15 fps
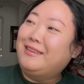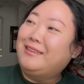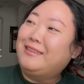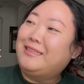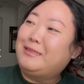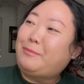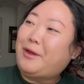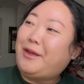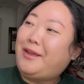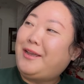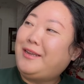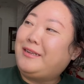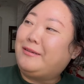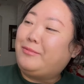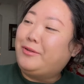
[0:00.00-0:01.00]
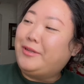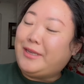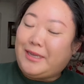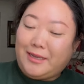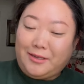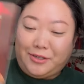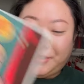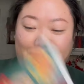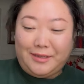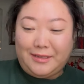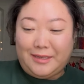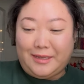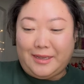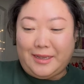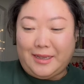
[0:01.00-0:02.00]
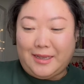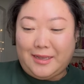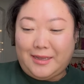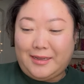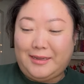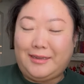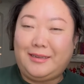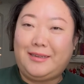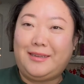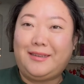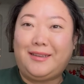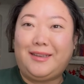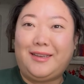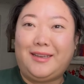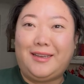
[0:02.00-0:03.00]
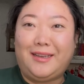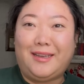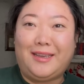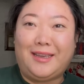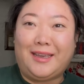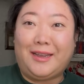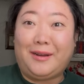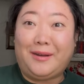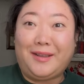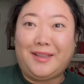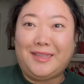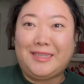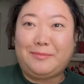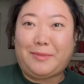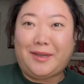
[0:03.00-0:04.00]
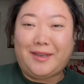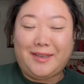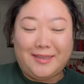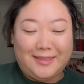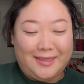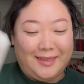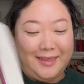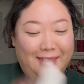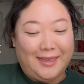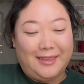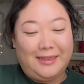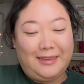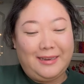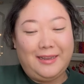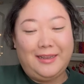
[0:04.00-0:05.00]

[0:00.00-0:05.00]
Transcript: Spy Double Agent and Harriet Spies Again,